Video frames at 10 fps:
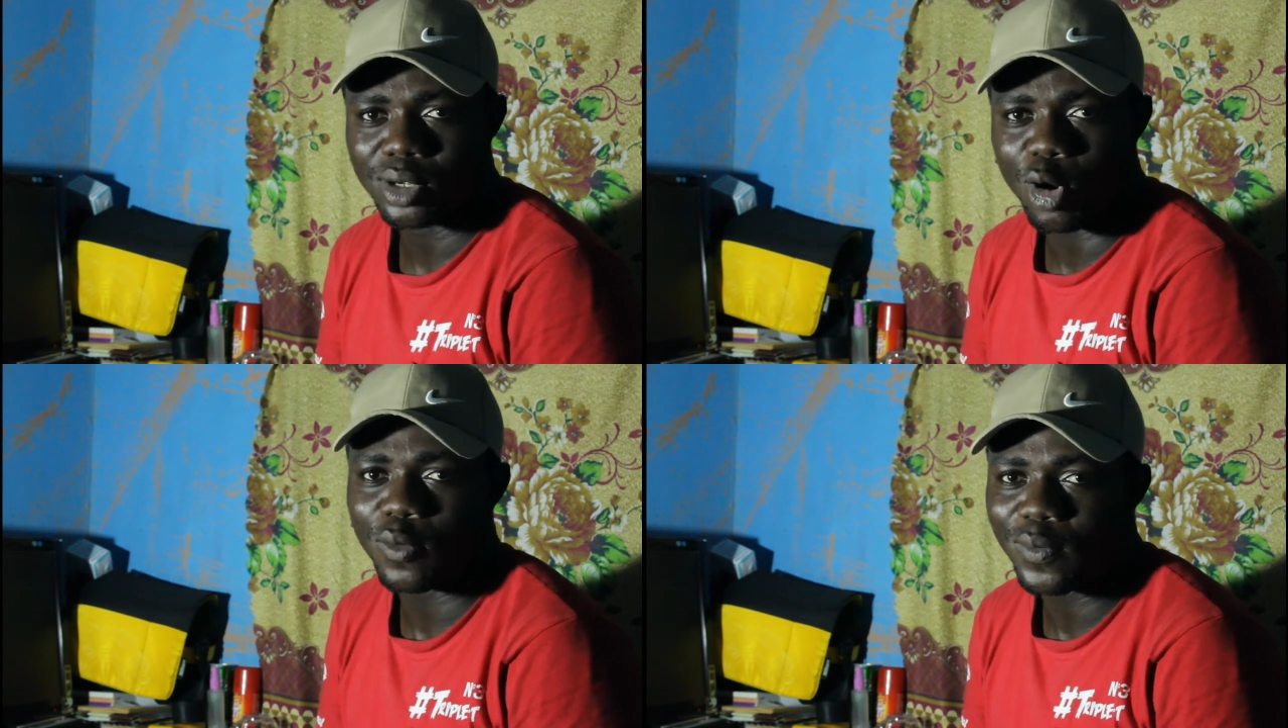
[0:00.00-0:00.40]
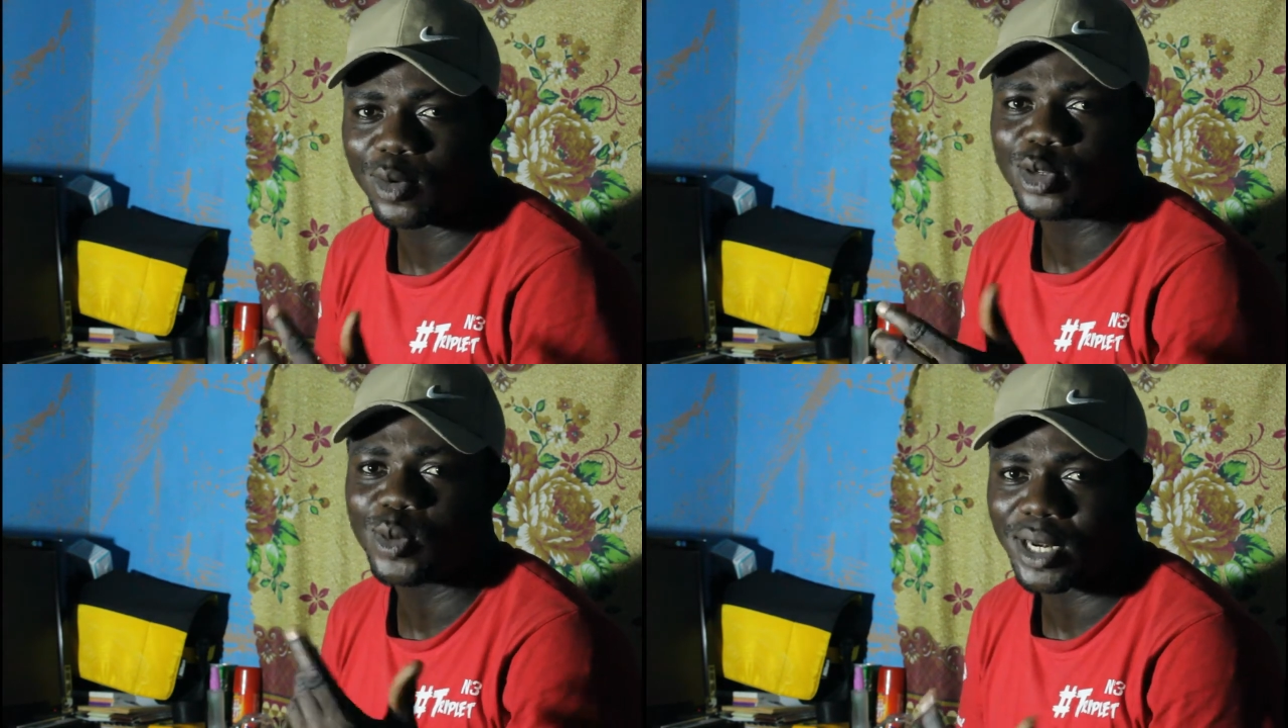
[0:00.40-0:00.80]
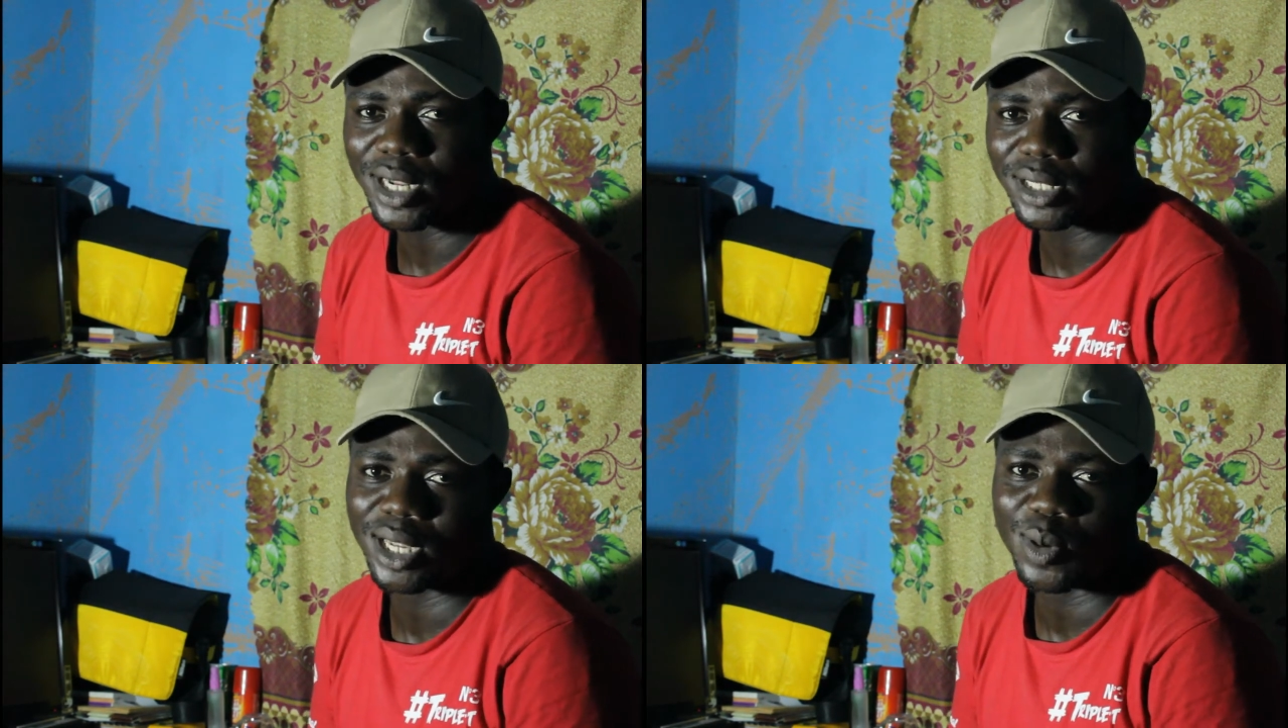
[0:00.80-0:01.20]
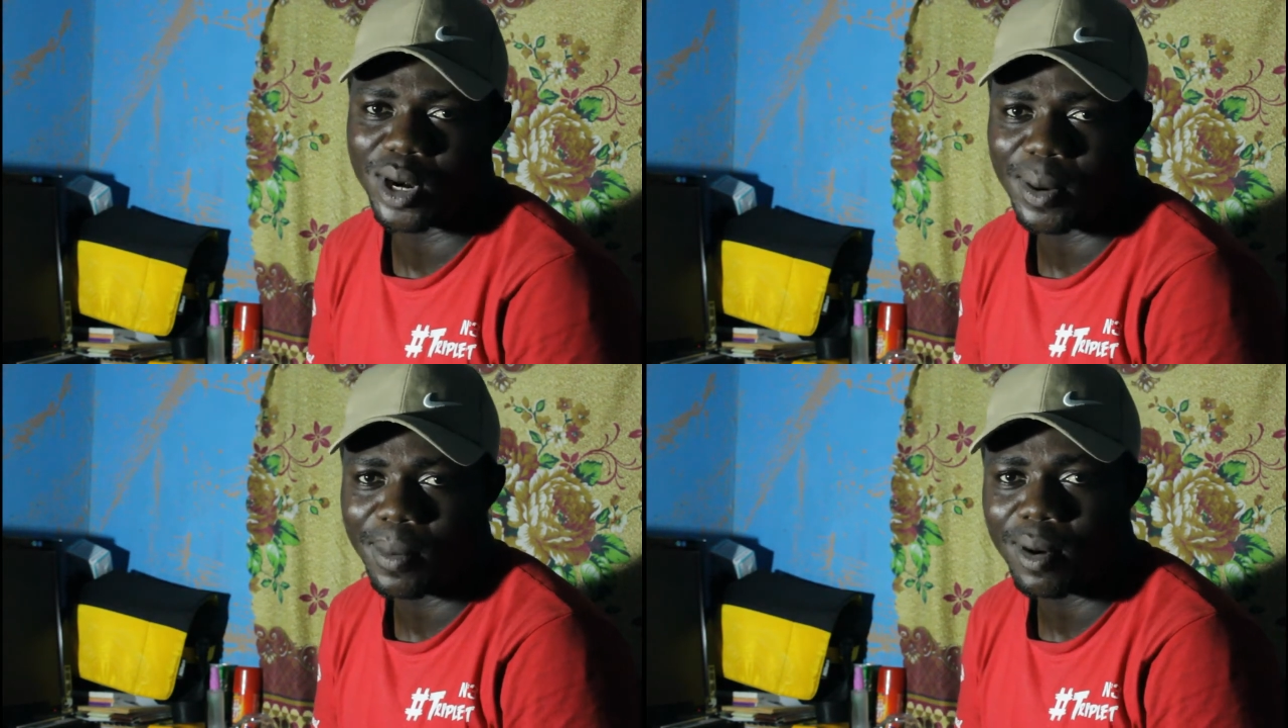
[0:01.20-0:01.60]
Or for you to understand
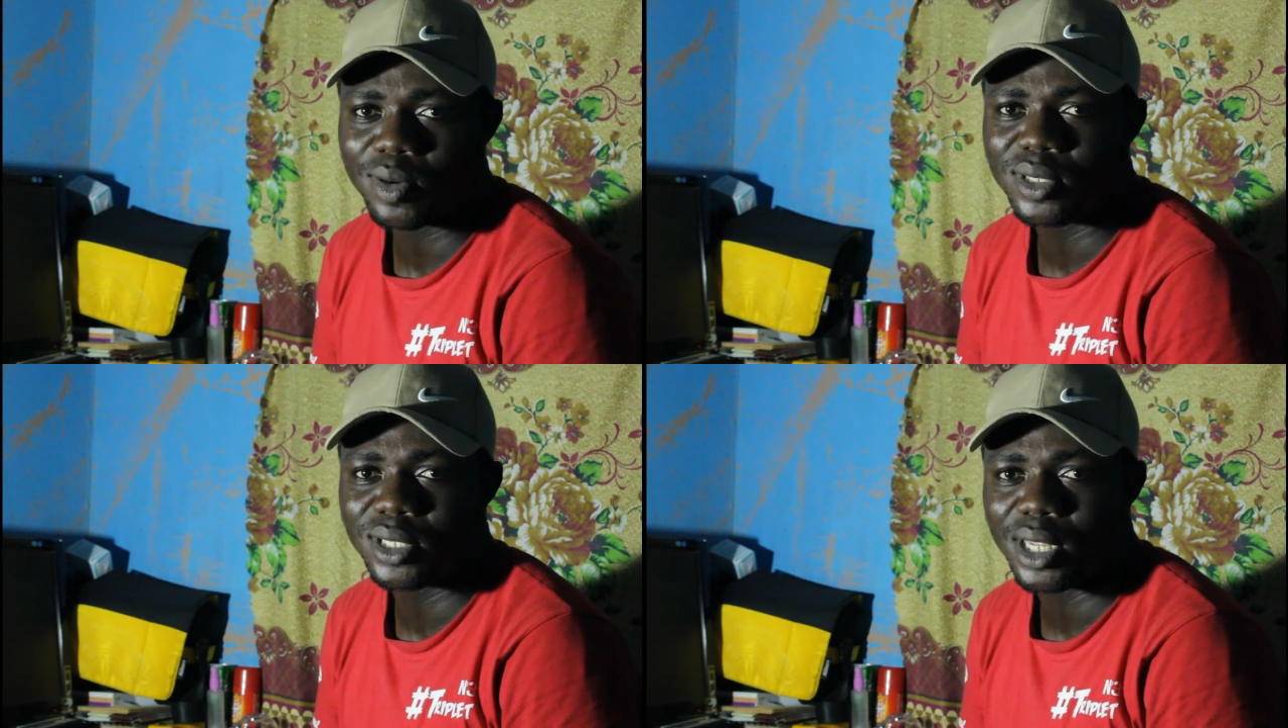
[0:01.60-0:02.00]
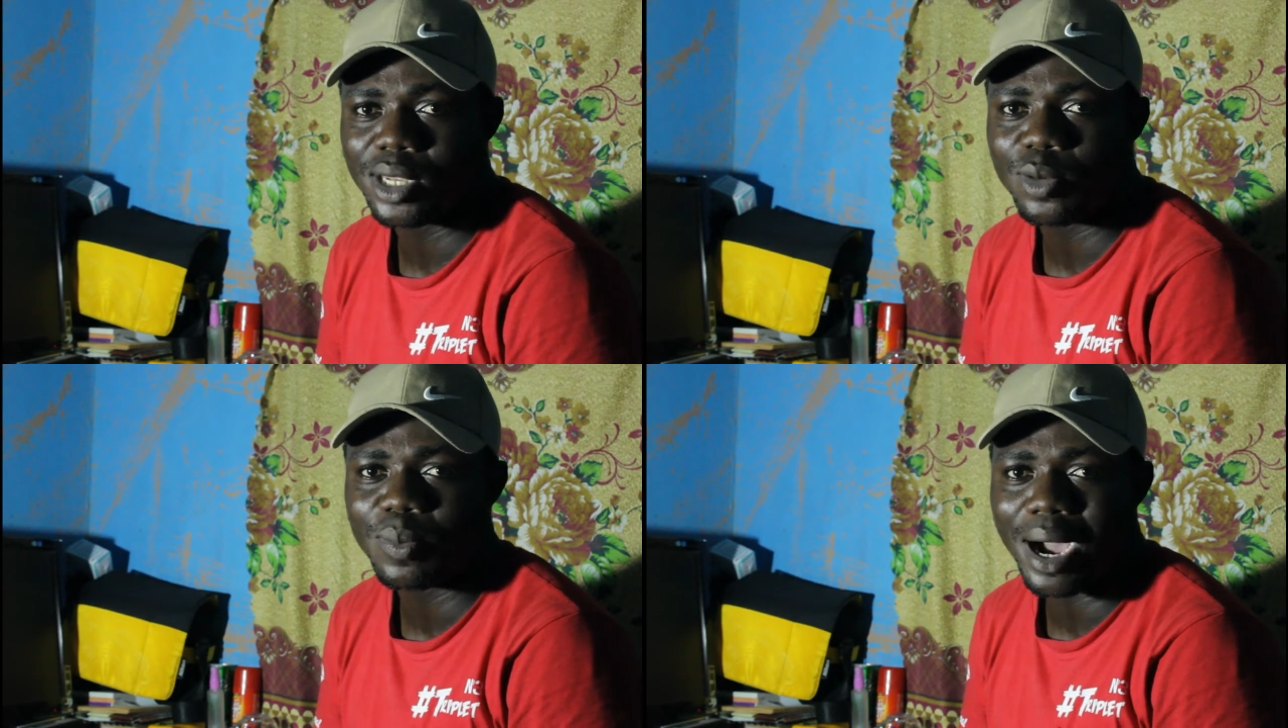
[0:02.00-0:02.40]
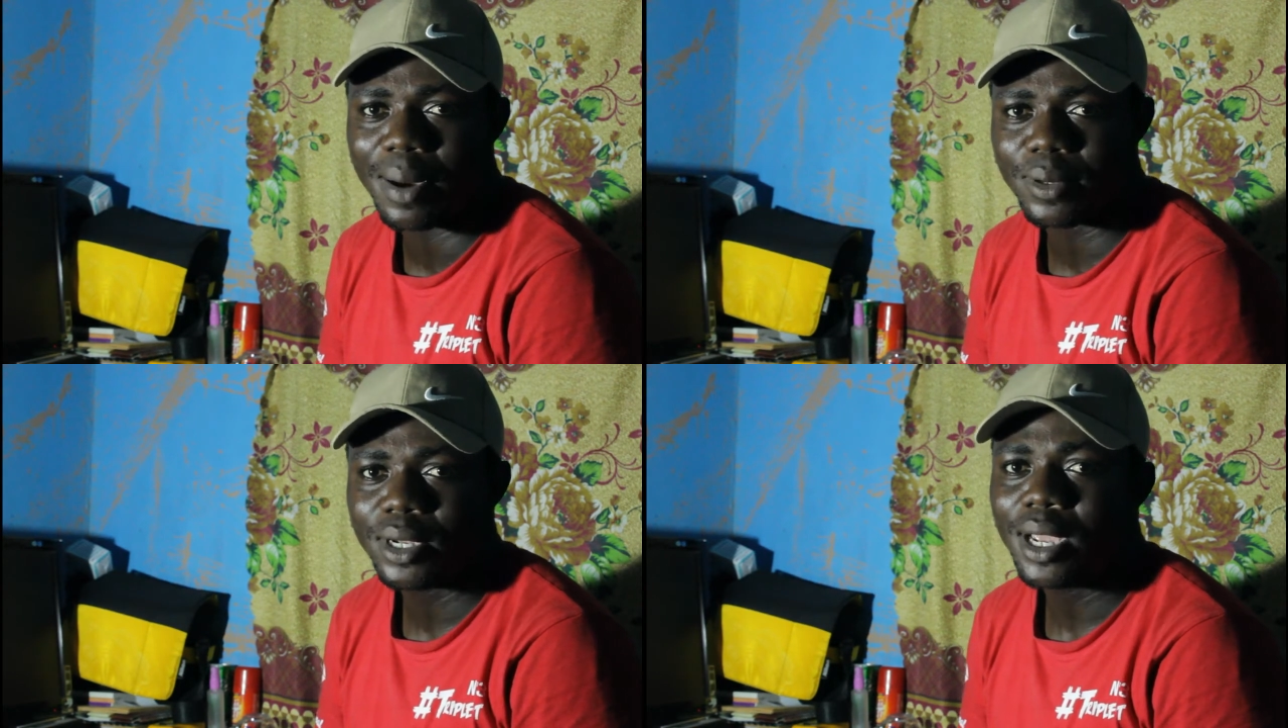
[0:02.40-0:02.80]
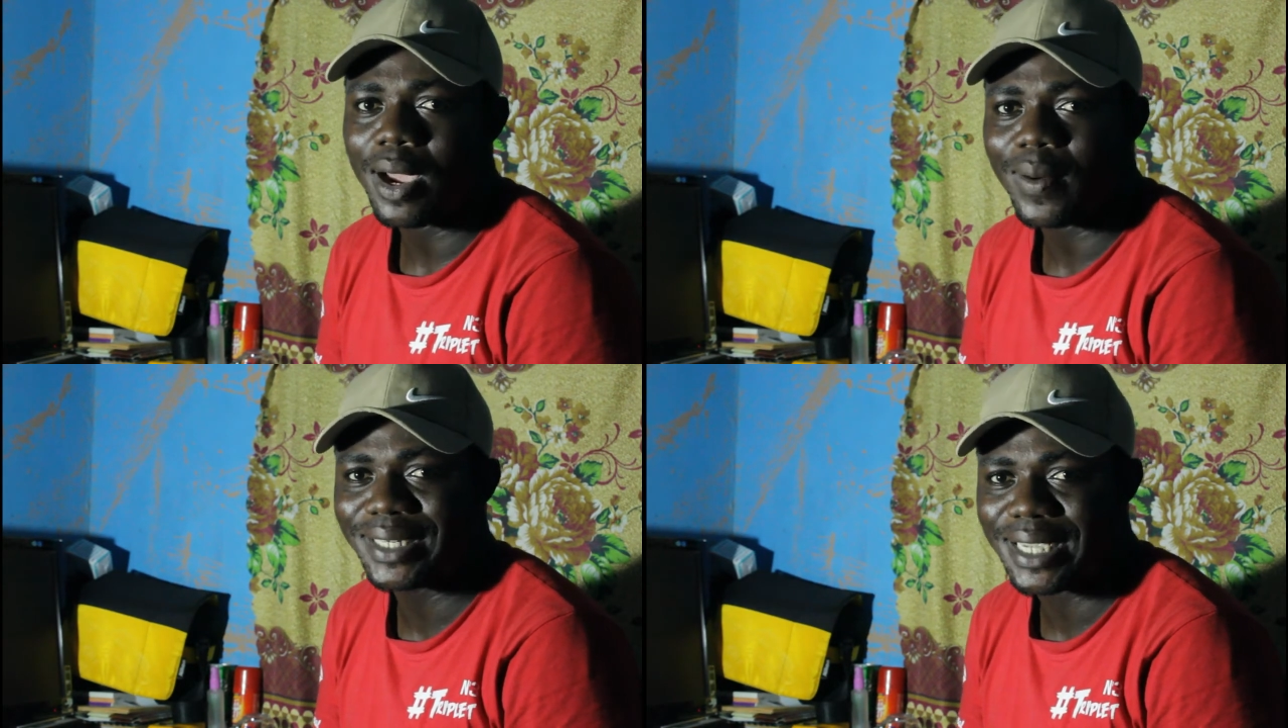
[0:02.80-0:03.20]
what I'm about to say. You bab,
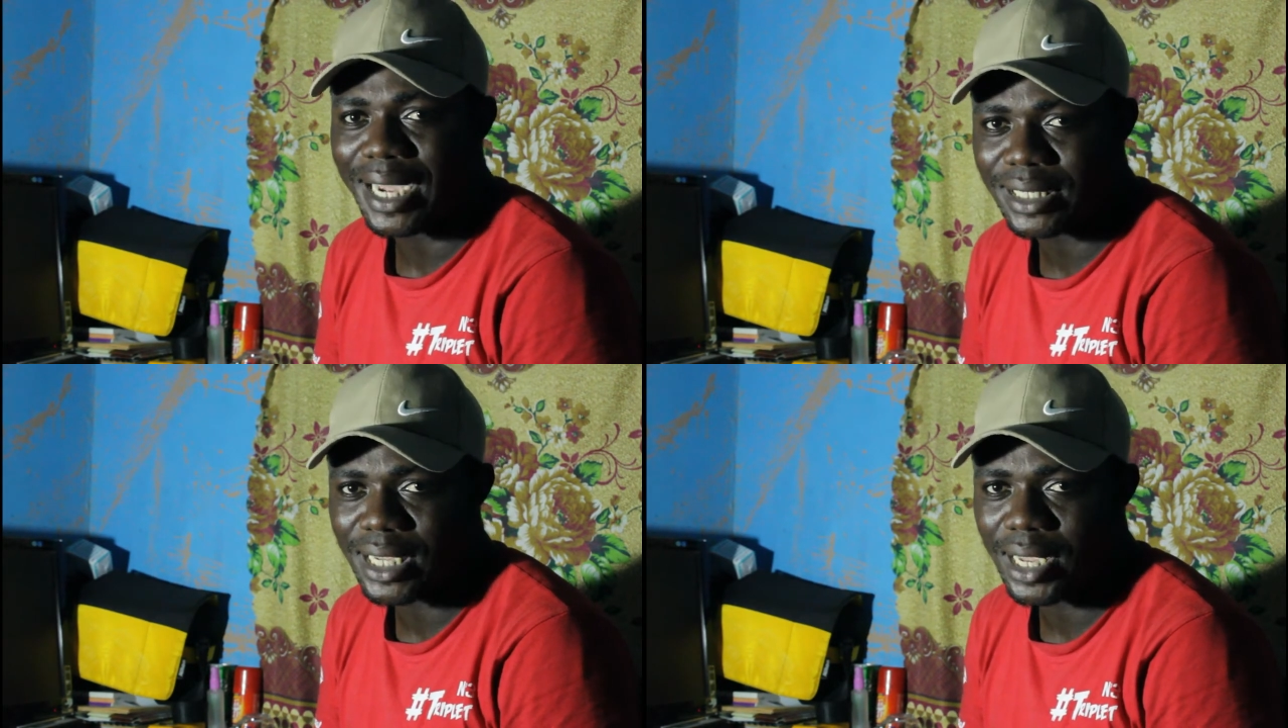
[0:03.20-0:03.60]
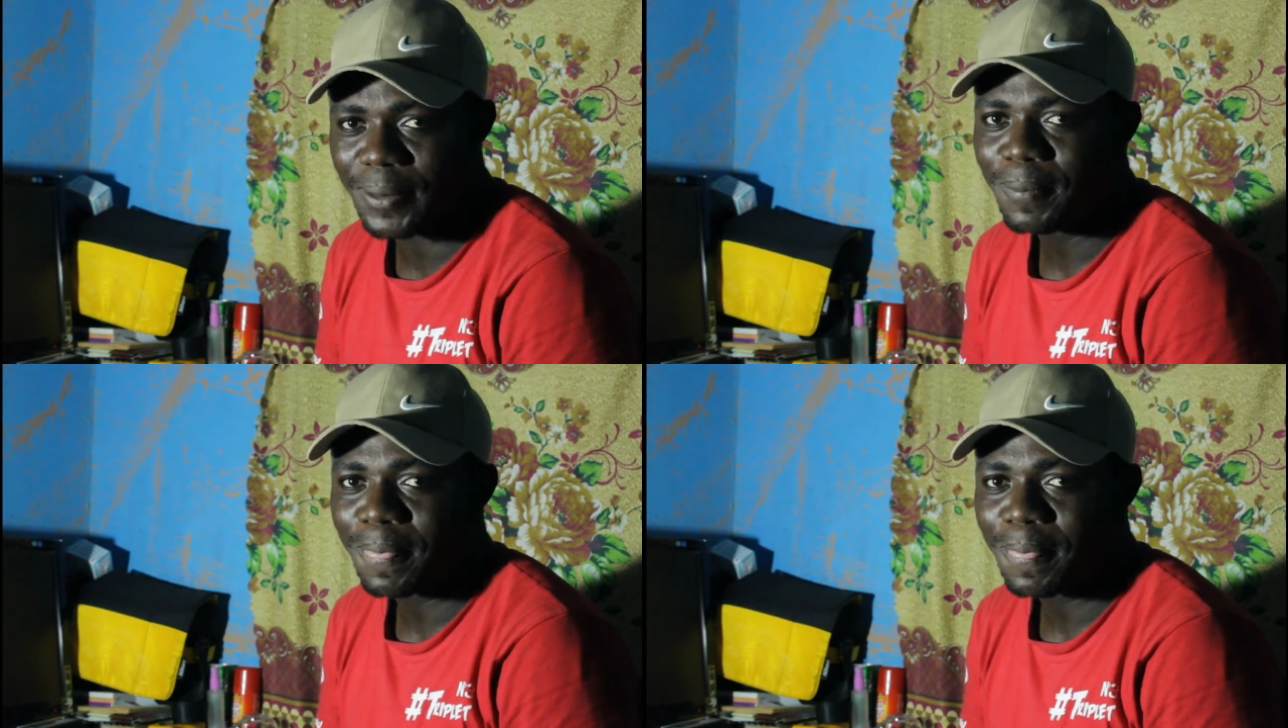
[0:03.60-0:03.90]
party has here.